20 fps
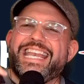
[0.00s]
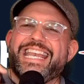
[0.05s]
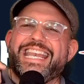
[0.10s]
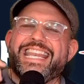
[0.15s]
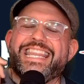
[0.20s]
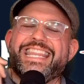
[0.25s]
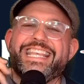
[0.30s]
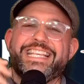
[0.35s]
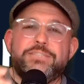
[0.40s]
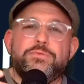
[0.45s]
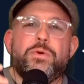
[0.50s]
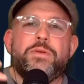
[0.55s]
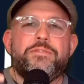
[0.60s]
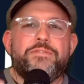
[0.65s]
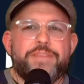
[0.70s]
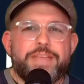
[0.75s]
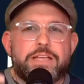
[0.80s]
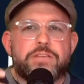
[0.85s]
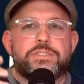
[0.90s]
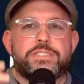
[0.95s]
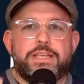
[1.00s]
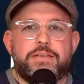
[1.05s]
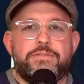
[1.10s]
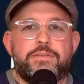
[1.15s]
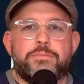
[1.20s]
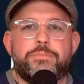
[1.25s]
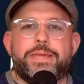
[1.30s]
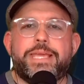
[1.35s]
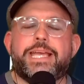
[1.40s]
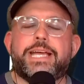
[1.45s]
This one feels
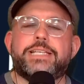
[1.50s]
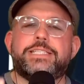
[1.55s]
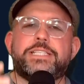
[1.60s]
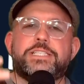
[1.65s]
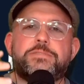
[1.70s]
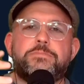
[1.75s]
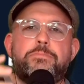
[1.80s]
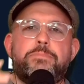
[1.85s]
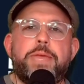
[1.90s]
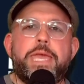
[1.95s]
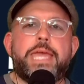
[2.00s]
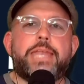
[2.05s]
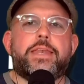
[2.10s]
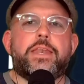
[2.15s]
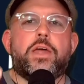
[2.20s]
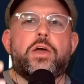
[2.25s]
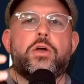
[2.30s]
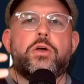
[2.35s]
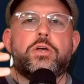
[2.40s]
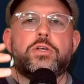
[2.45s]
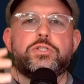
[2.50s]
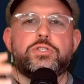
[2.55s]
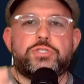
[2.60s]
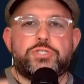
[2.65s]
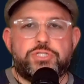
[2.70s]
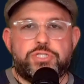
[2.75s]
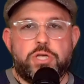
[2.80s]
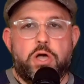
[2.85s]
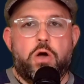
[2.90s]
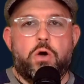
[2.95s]
different because it's been
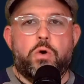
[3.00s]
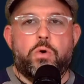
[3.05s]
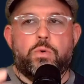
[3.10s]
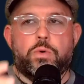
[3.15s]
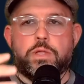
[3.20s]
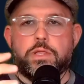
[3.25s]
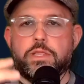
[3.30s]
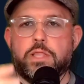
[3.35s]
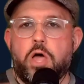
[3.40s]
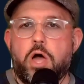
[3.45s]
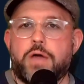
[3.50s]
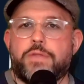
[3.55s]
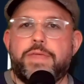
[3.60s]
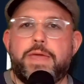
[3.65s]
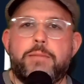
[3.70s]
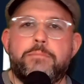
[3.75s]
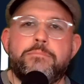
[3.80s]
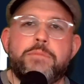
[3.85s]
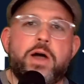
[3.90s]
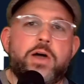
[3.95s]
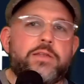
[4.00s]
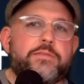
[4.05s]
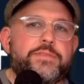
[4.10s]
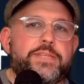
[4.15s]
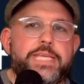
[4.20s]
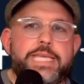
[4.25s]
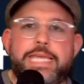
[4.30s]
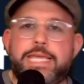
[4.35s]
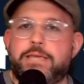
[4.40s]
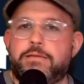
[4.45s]
so long. The amount of
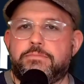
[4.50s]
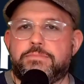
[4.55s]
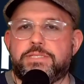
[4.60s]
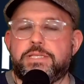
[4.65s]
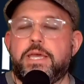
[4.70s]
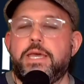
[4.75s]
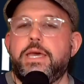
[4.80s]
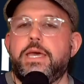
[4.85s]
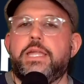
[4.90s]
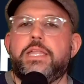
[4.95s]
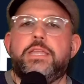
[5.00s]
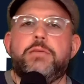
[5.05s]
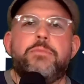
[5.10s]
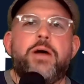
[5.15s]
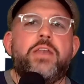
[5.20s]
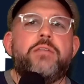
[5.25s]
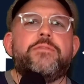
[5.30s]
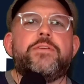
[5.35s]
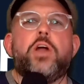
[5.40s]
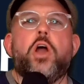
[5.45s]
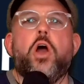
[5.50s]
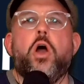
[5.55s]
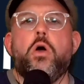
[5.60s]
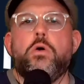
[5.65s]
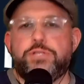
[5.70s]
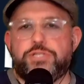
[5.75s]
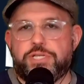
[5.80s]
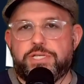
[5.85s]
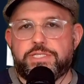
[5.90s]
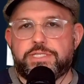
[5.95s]
teams, the amount of
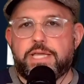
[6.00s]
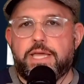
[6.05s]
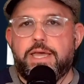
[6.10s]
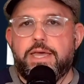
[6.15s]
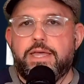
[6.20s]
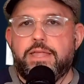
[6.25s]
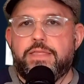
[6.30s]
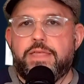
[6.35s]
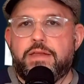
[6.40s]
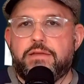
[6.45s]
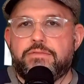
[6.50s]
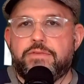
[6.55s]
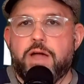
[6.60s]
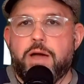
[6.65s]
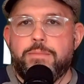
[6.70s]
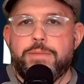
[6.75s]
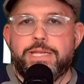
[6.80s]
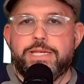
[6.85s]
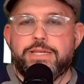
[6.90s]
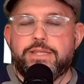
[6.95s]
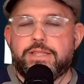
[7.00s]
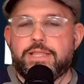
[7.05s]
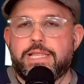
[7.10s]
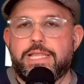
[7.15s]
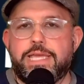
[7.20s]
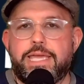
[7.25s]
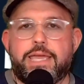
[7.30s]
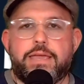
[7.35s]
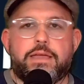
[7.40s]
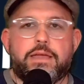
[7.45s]
coaches that have come into the
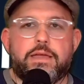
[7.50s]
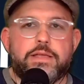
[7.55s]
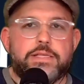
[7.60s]
league